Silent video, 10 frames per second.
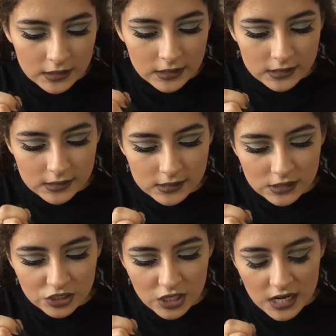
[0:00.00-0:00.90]
This is
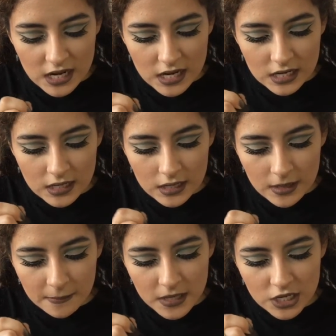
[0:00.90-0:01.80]
the shade
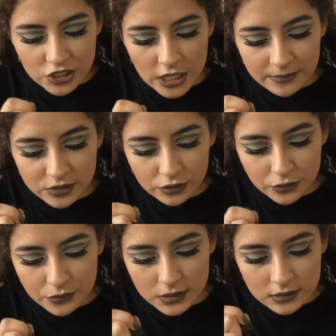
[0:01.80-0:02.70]
Peach
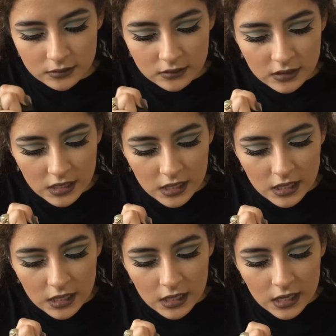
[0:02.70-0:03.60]
Absolute.
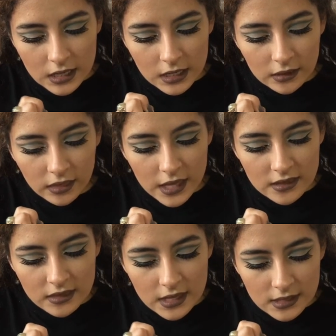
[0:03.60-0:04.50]
And I
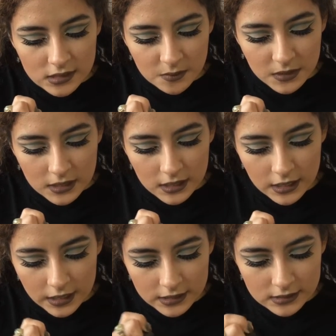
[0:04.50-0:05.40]
like this
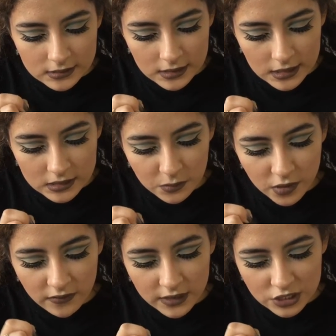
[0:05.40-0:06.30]
because it's
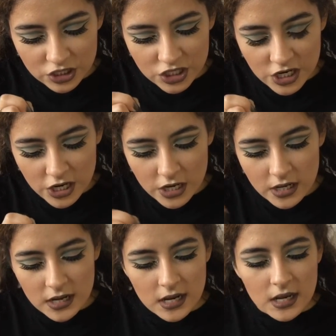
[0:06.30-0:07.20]
more like a sheer
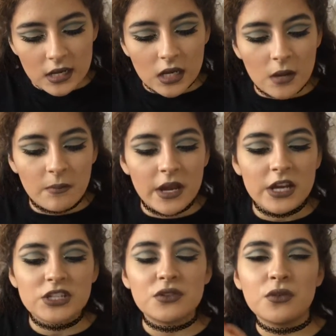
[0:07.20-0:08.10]

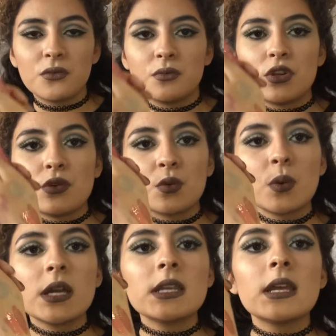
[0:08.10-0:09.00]
compared to the nude
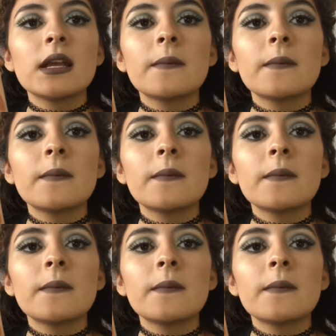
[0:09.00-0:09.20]
one.